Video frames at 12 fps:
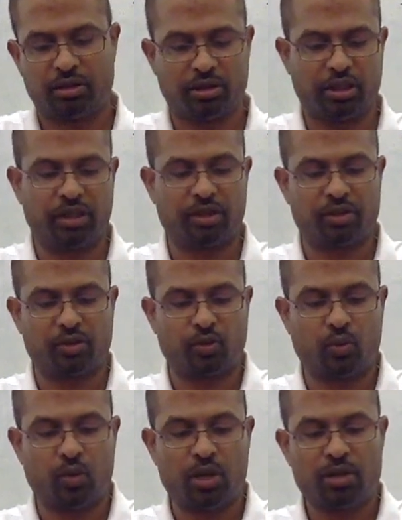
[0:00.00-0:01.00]
there is
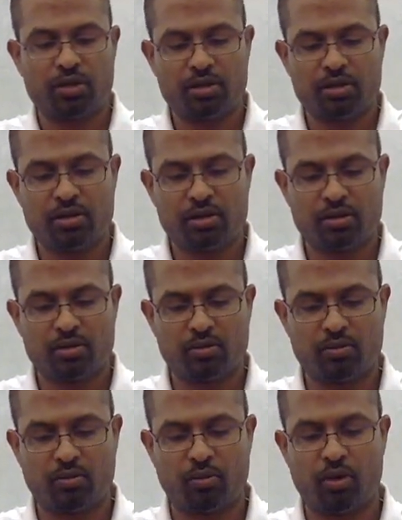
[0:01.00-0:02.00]
1
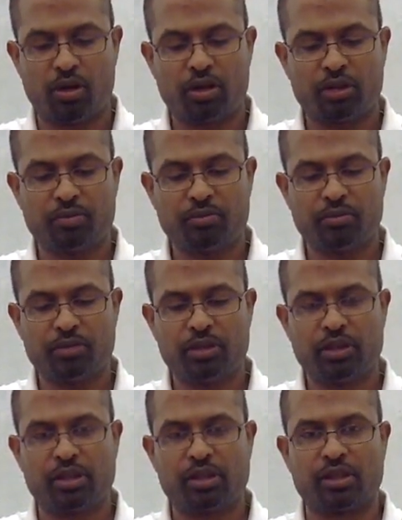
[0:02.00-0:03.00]
bottom
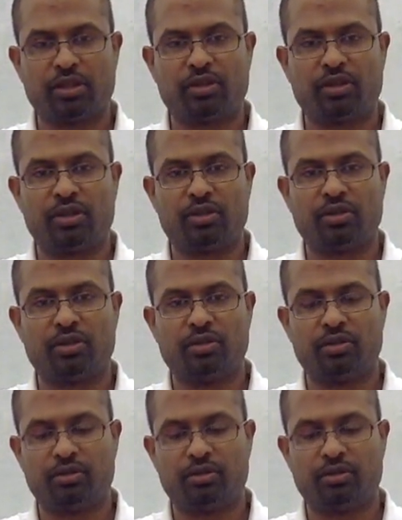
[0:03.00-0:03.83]
sun sensor